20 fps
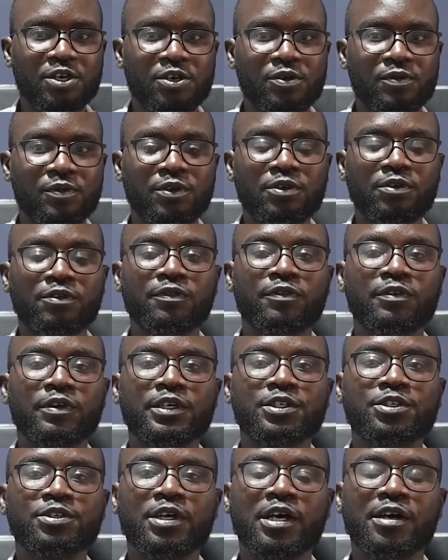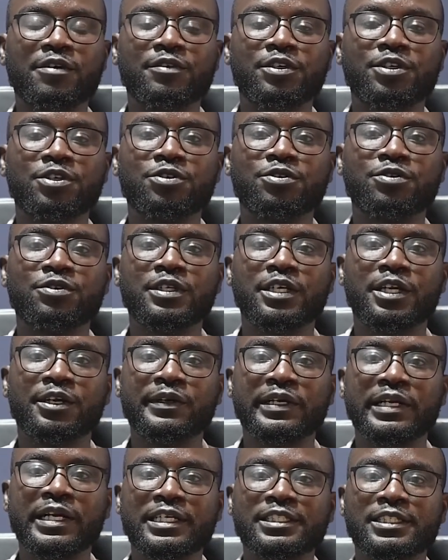We look forward to having you in our
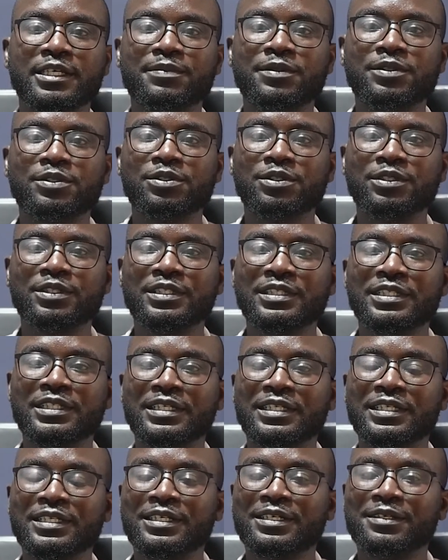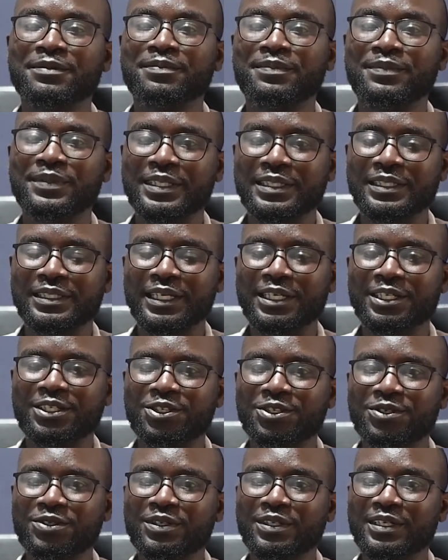next episodes. Please stay
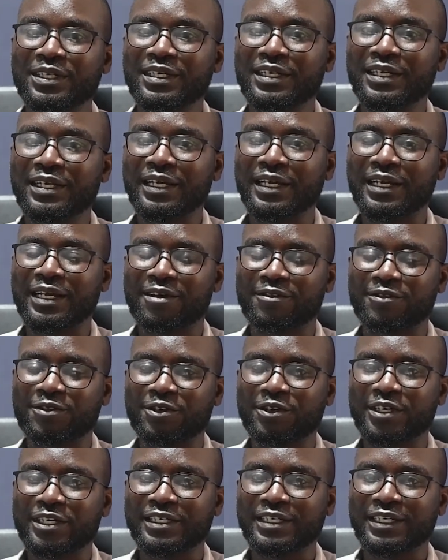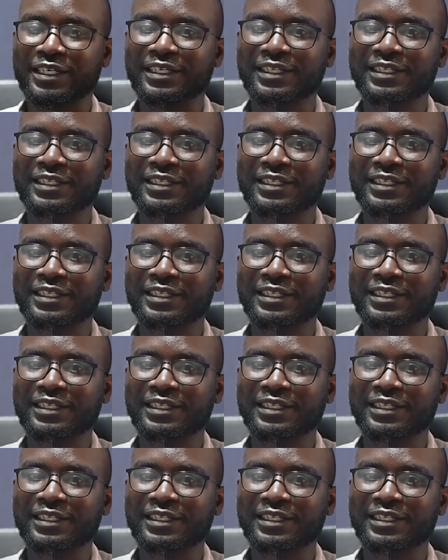tuned and have a great day.